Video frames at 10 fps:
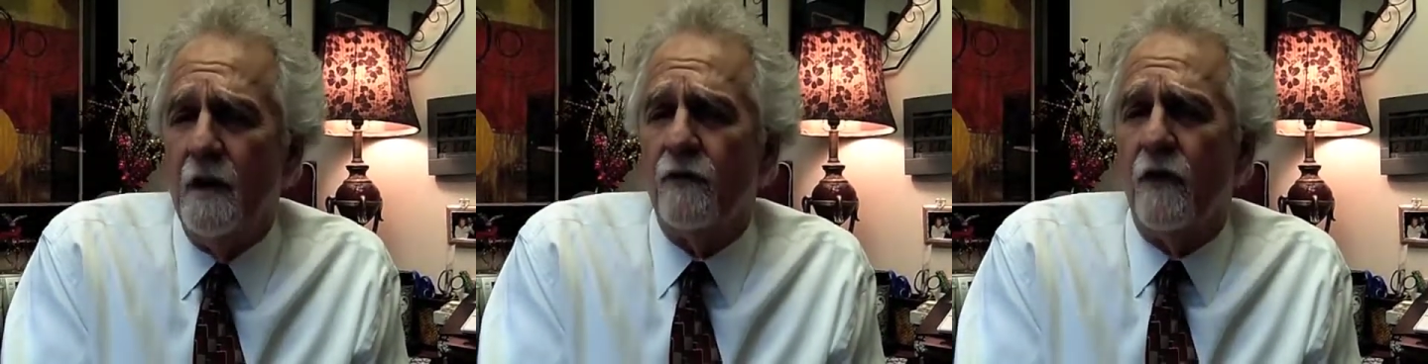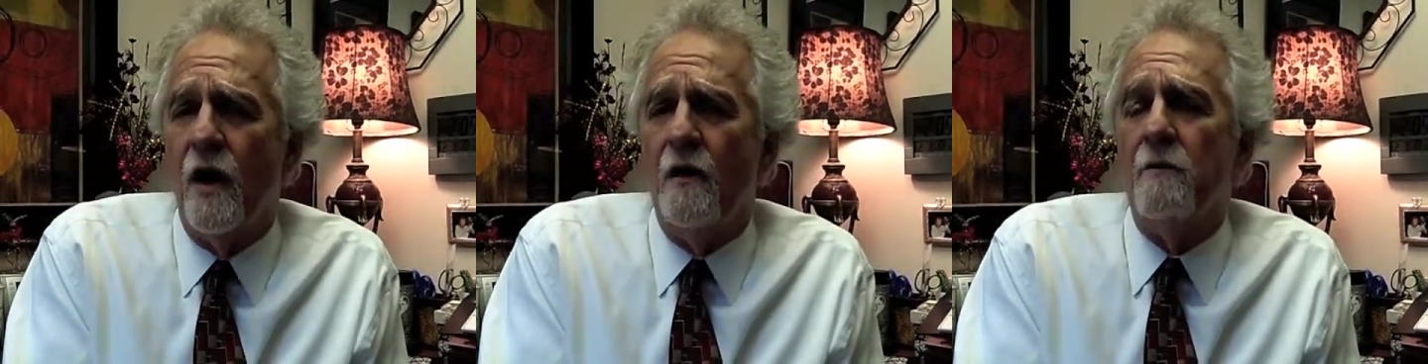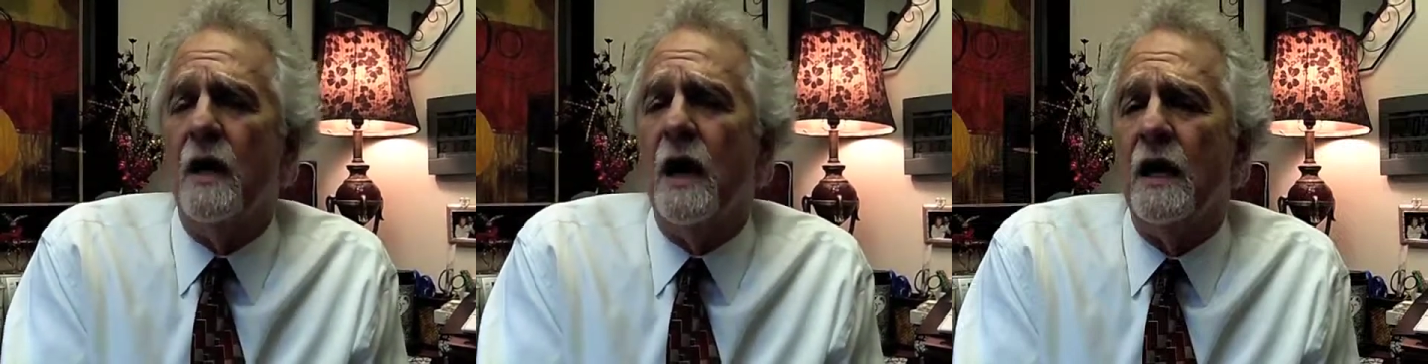
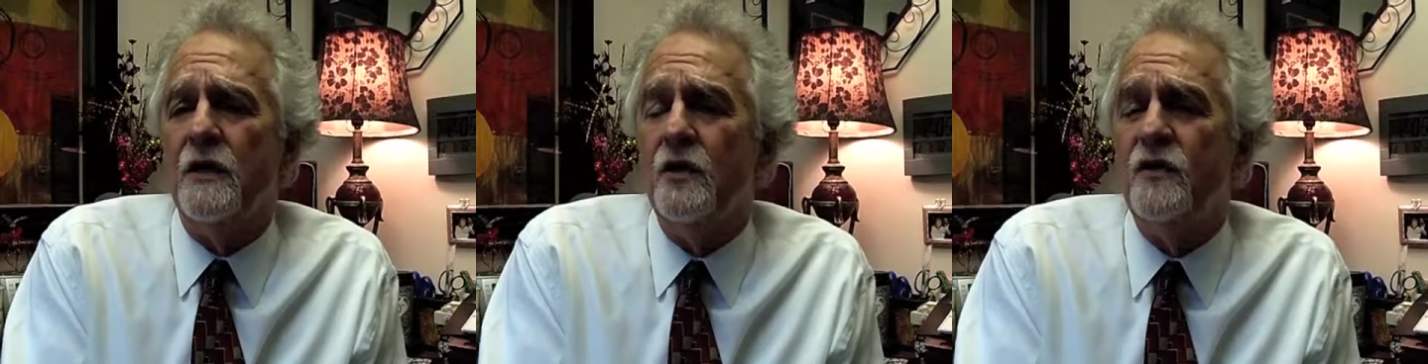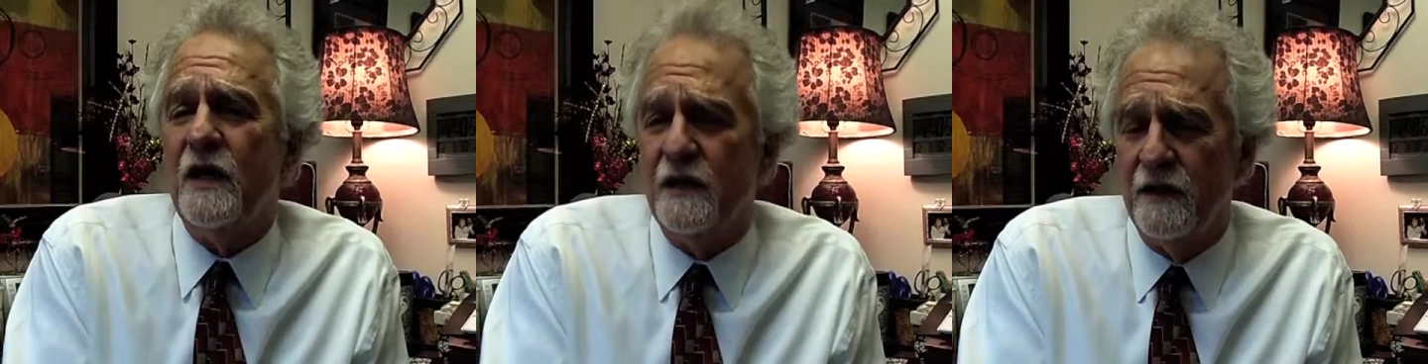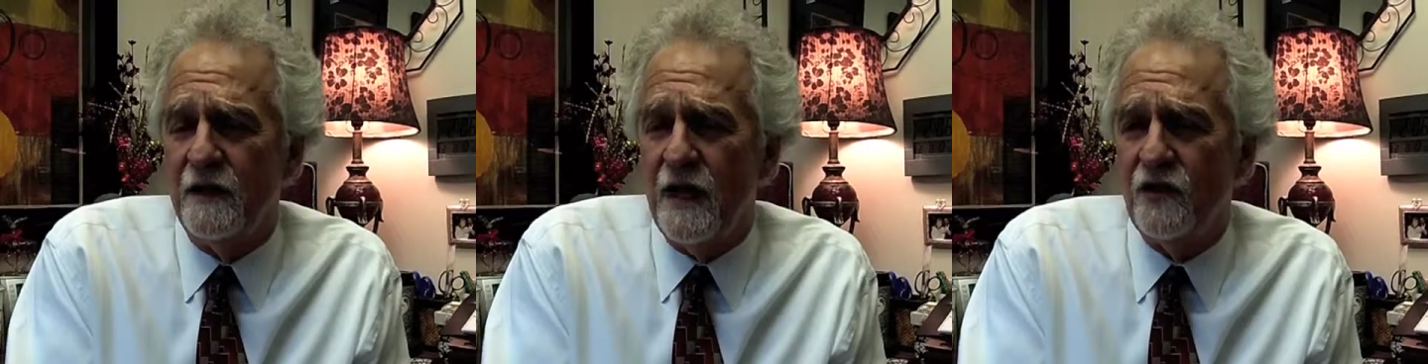from using
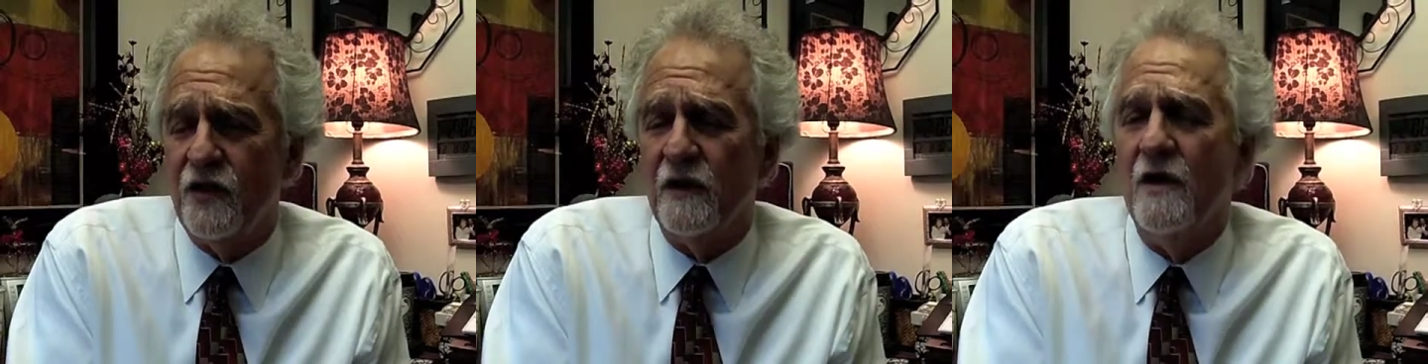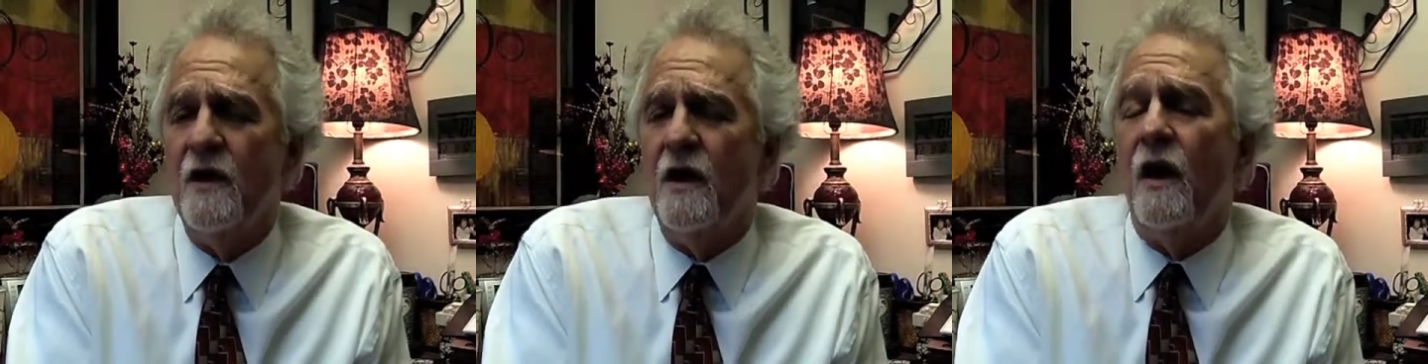detention